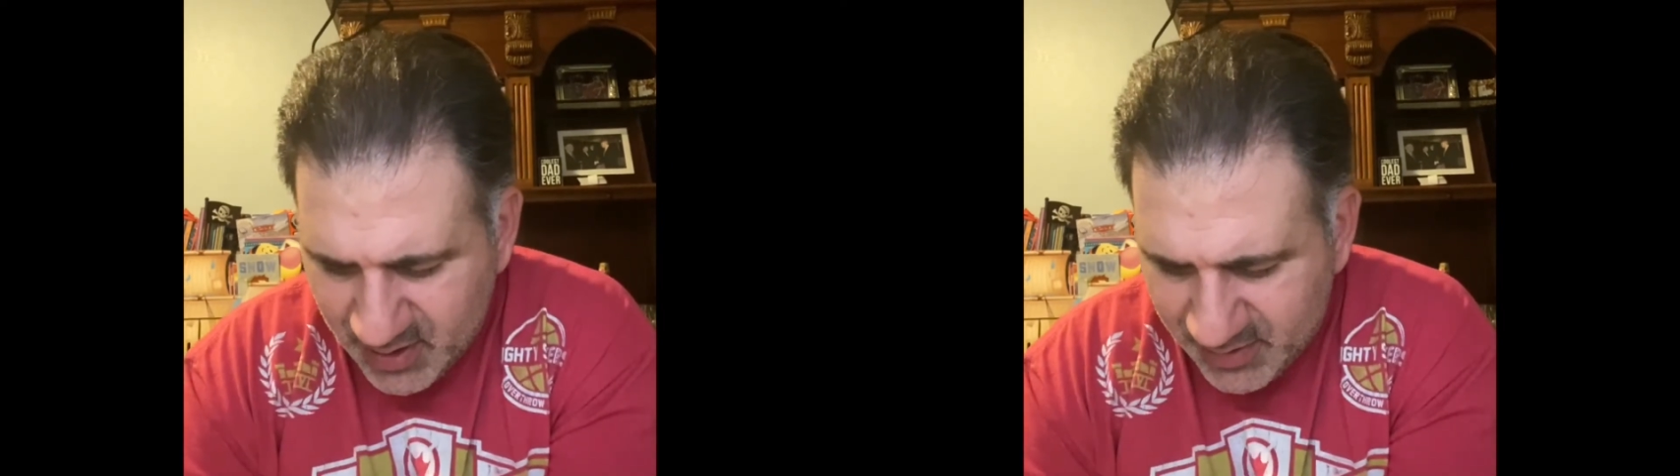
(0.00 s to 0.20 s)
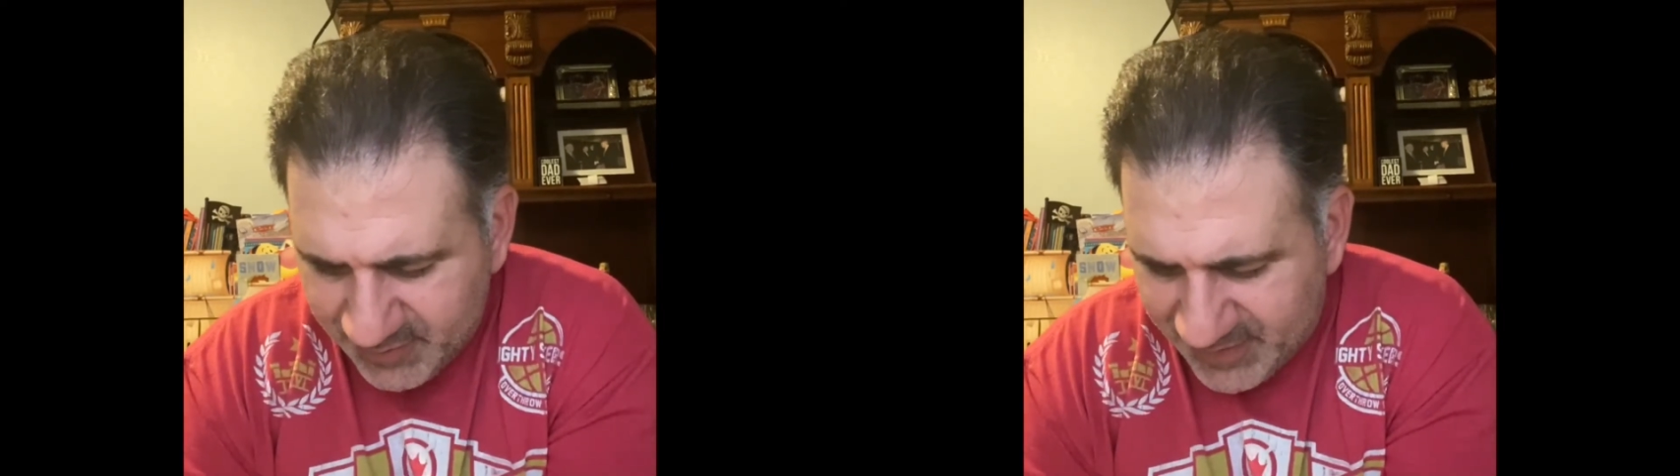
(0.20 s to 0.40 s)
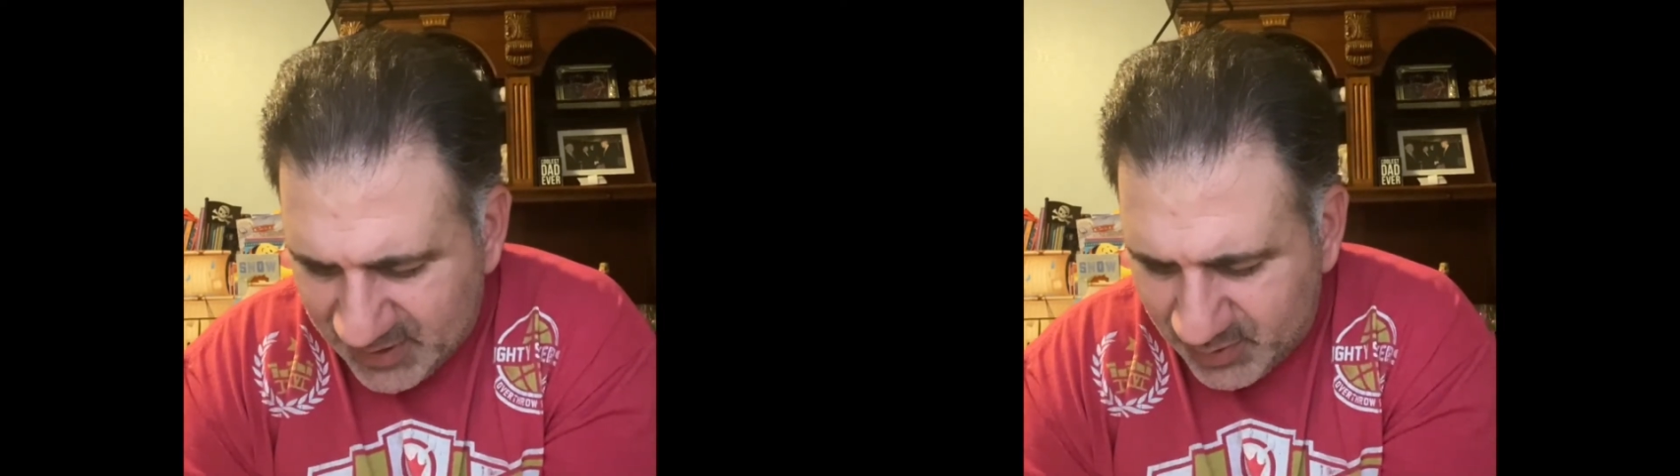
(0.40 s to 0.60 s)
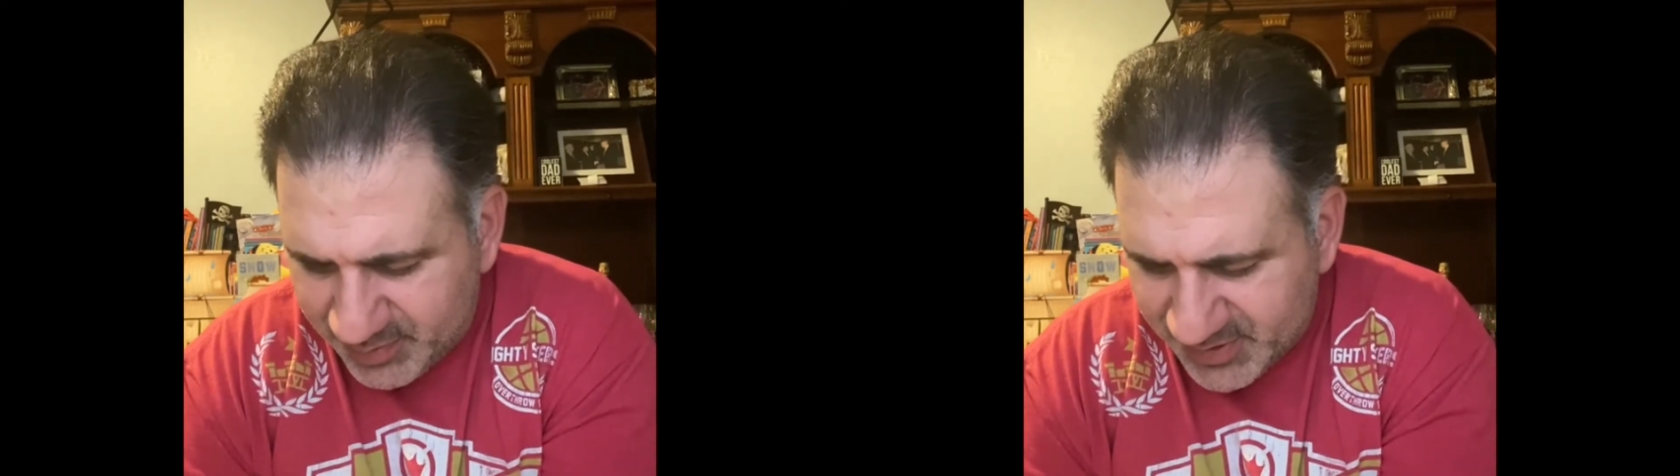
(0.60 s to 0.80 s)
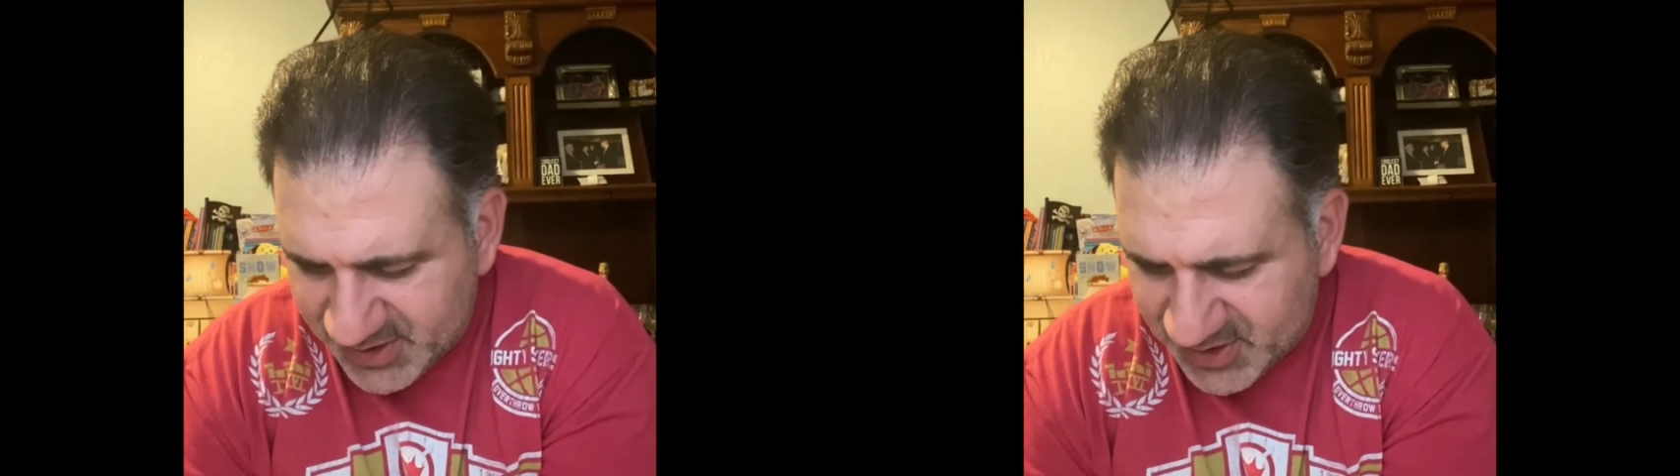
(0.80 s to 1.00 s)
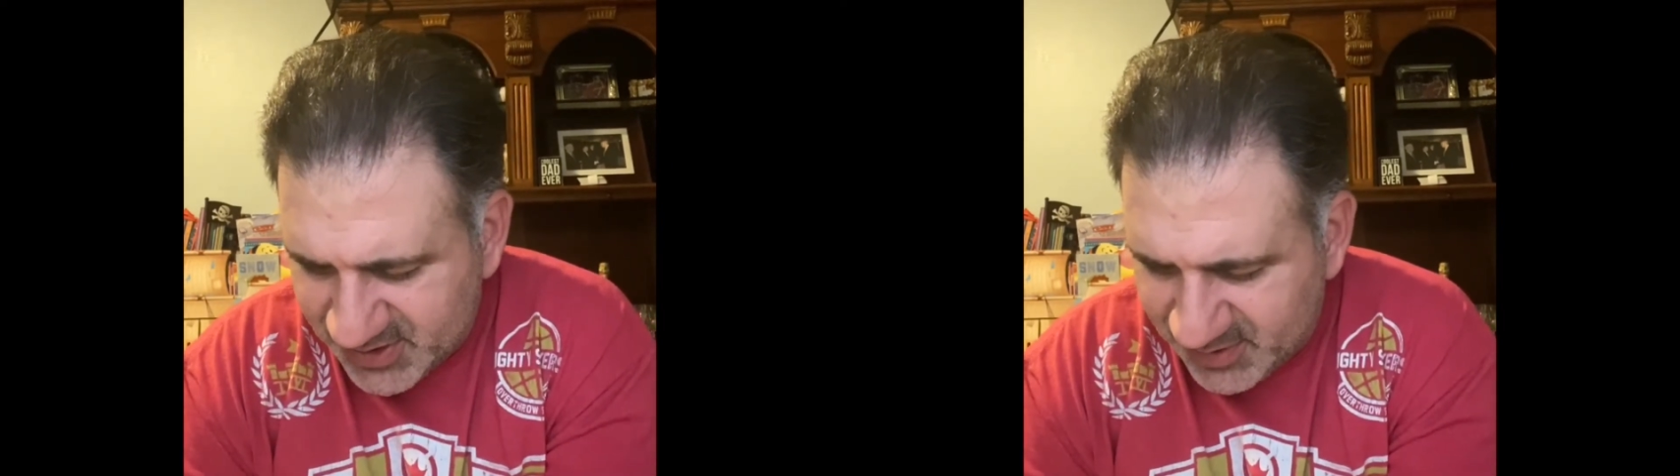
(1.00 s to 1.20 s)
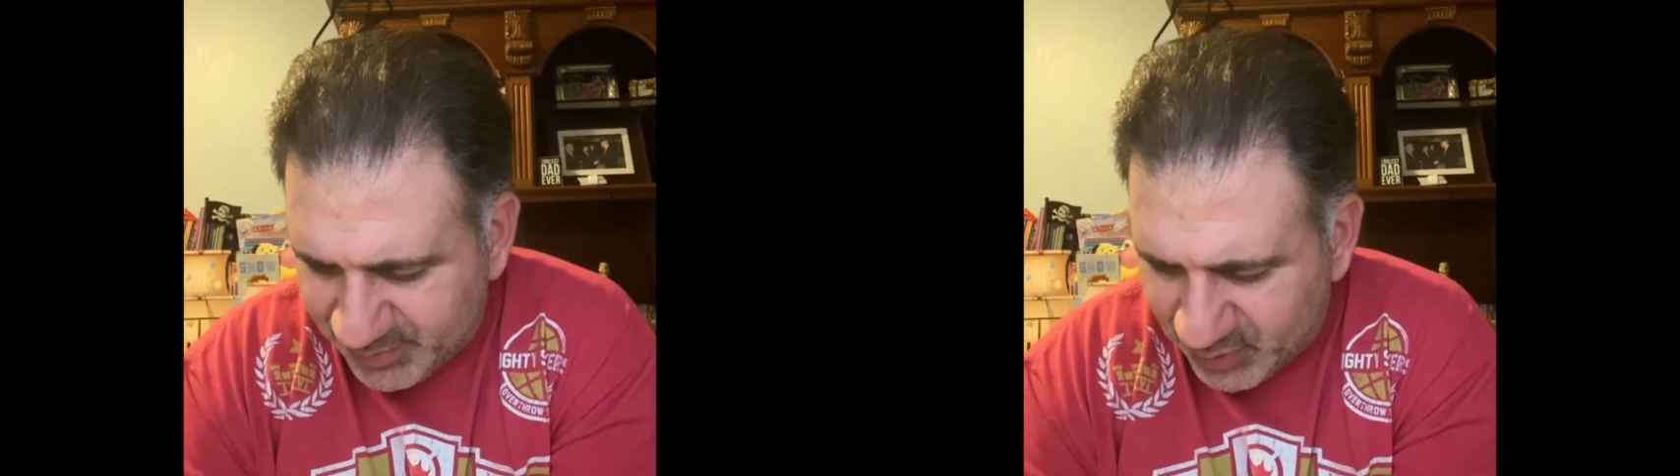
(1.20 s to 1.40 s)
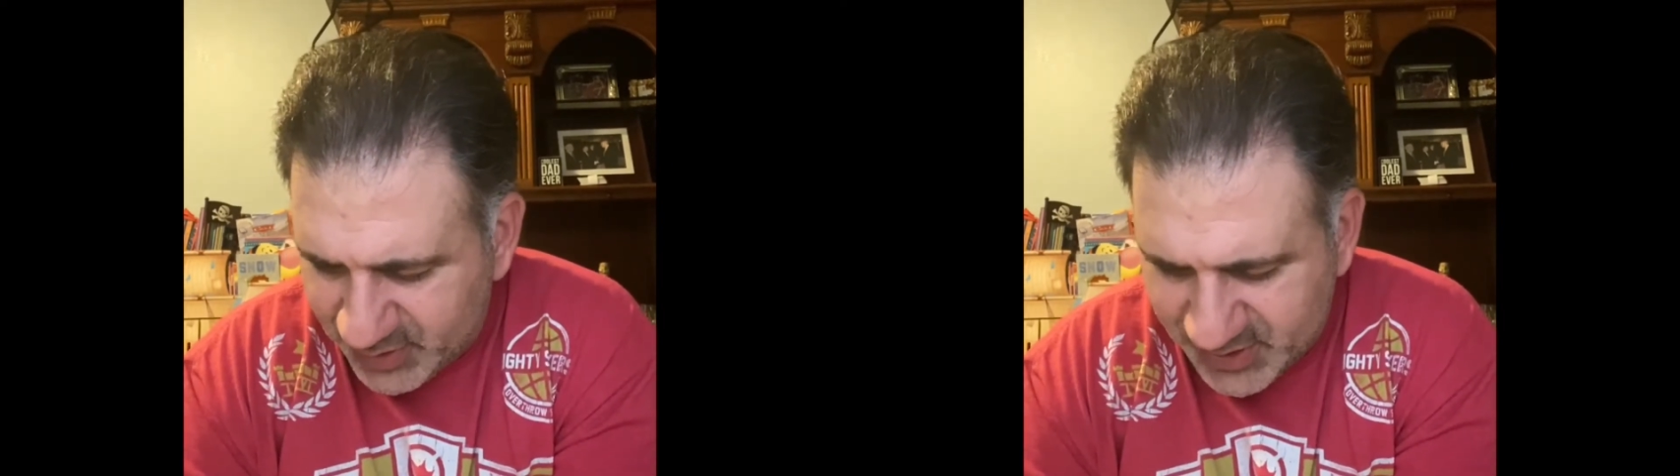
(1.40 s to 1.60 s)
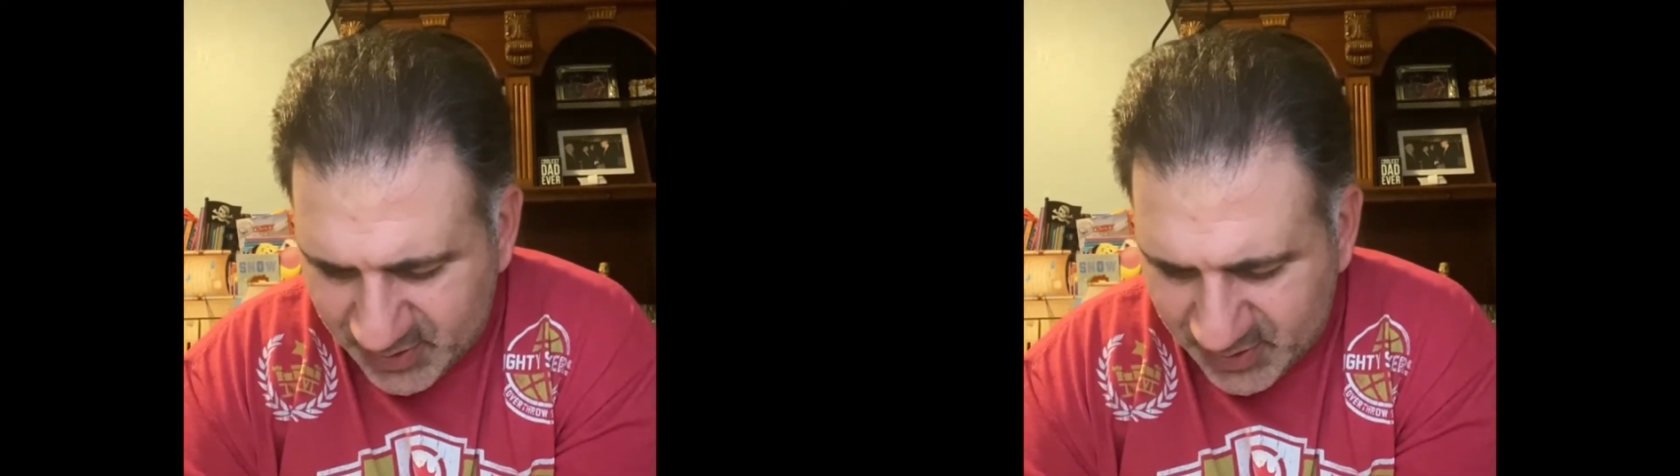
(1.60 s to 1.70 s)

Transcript: the following positions and employees are